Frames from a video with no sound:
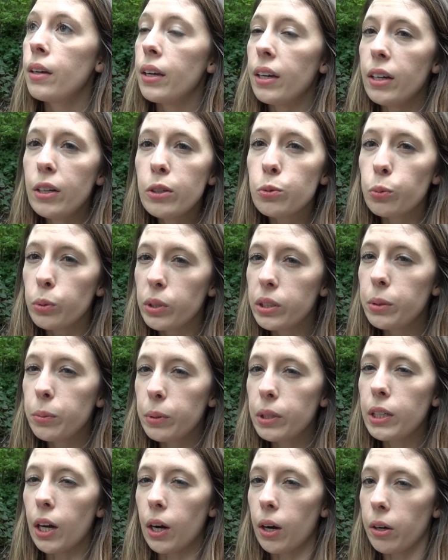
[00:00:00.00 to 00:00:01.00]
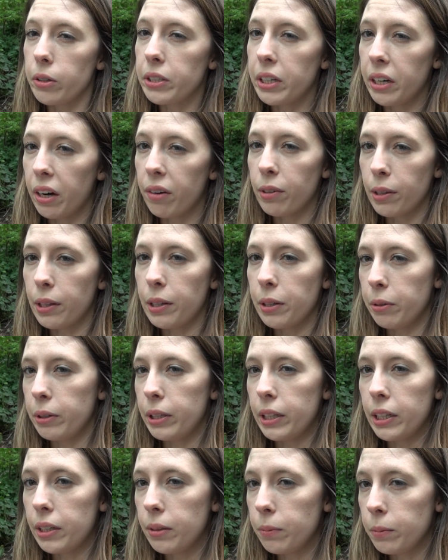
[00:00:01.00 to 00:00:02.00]
it is really, really hard to get everything you
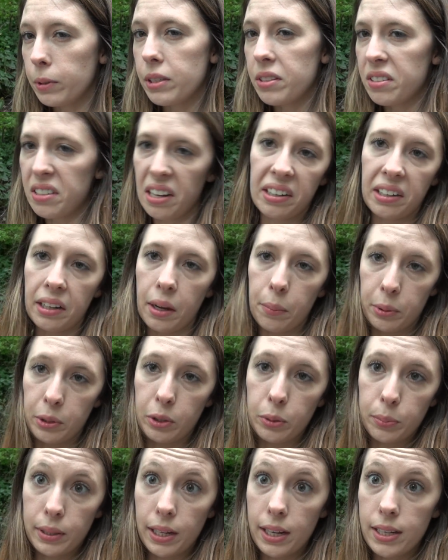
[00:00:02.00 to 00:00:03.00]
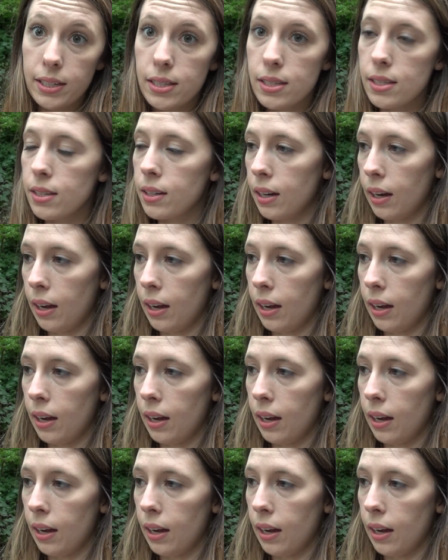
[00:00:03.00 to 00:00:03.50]
need when setting up a new place.